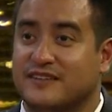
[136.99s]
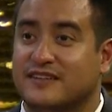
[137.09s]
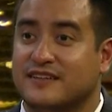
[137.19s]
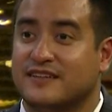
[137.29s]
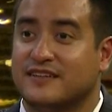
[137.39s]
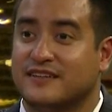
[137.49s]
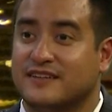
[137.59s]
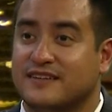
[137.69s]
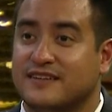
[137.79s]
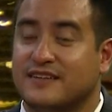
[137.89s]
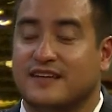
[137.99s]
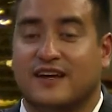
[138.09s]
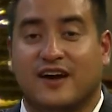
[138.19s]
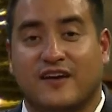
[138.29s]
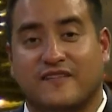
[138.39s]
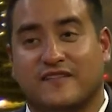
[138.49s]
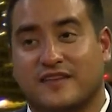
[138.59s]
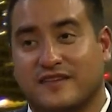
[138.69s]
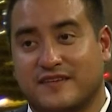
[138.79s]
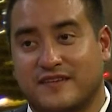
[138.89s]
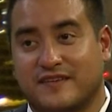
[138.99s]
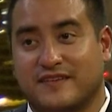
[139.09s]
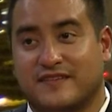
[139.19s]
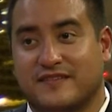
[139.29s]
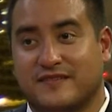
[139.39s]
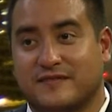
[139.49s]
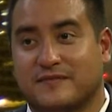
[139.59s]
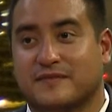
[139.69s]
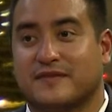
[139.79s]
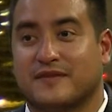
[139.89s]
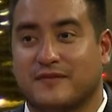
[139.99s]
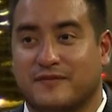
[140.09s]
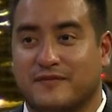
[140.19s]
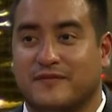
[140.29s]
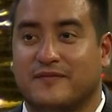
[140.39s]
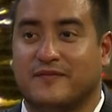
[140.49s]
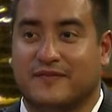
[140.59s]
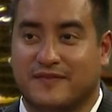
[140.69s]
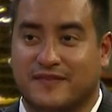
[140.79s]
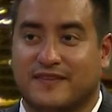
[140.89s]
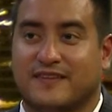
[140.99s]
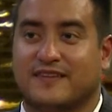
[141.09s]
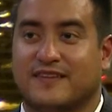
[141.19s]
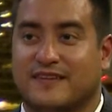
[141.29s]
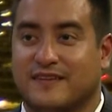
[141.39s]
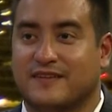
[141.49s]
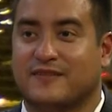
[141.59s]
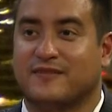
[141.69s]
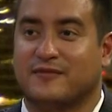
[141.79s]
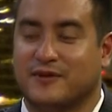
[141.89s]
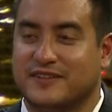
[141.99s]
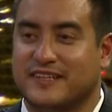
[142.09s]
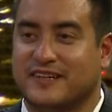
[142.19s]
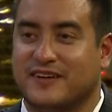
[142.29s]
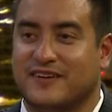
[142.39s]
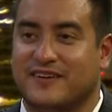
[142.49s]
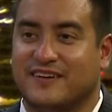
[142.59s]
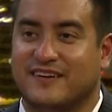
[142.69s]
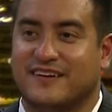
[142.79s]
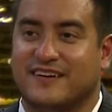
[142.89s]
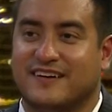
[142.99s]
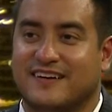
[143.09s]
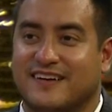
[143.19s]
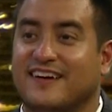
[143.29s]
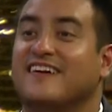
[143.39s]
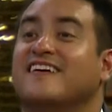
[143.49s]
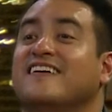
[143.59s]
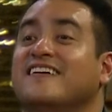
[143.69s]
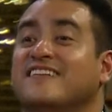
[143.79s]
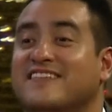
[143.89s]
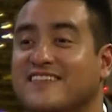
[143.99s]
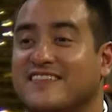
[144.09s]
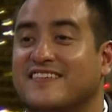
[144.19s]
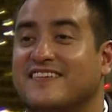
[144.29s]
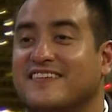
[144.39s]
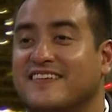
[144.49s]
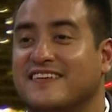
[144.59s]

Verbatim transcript: So far, two. The one, one and two went. Uh, Goff and Wentz went one and two. The Where'd Rams they go? And Eagles. Um, Yeah.